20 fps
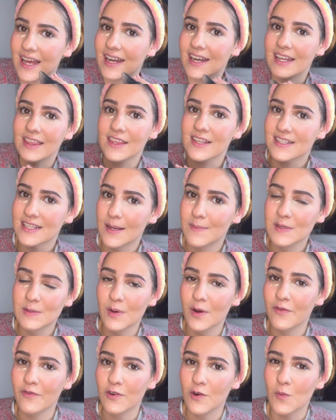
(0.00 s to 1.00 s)
in the same
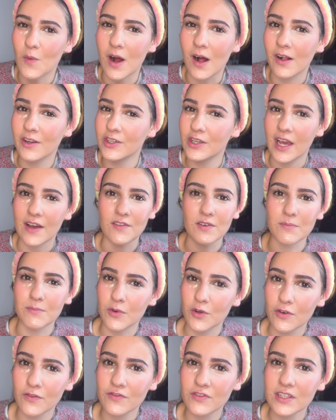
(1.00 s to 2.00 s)
spot for a while and you haven't
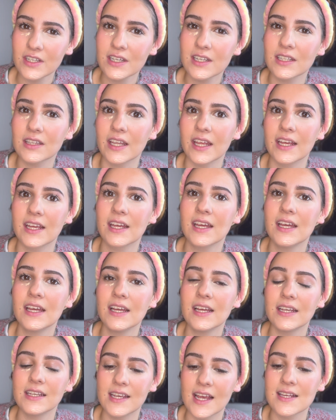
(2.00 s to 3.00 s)
moved it. Like,
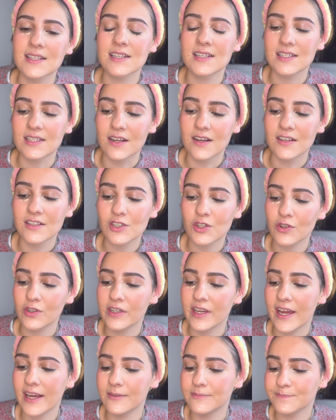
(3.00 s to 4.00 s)
yes, it does
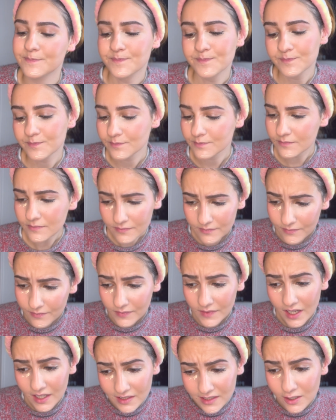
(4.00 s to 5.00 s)
create
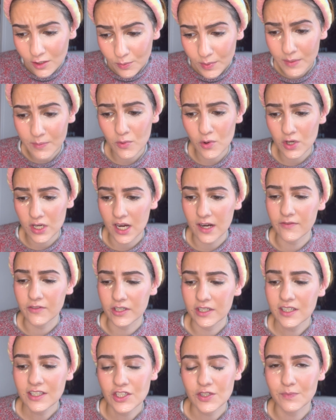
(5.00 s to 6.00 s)
a little bit more
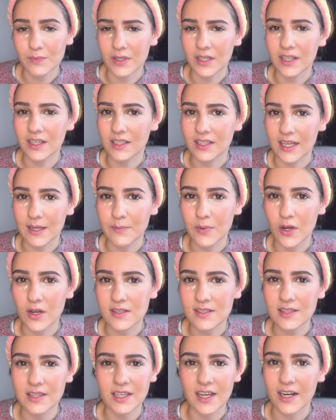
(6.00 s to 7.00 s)
coverage, but like
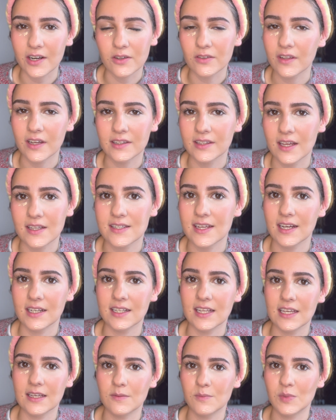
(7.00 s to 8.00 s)
personally, I don't like that
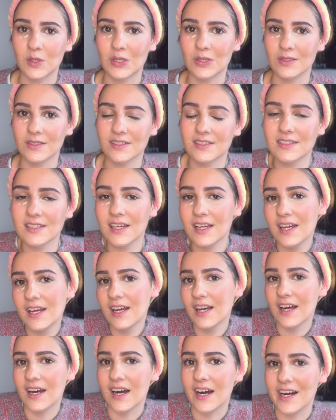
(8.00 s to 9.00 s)
technique because
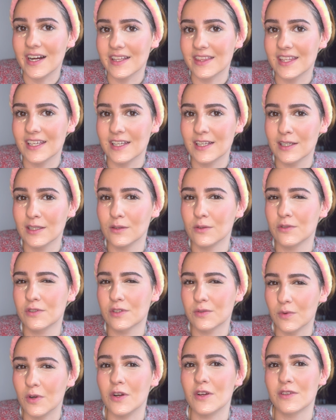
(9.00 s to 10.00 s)
I think it
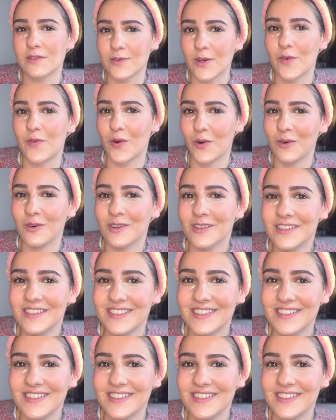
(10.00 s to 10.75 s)
looks worse overall.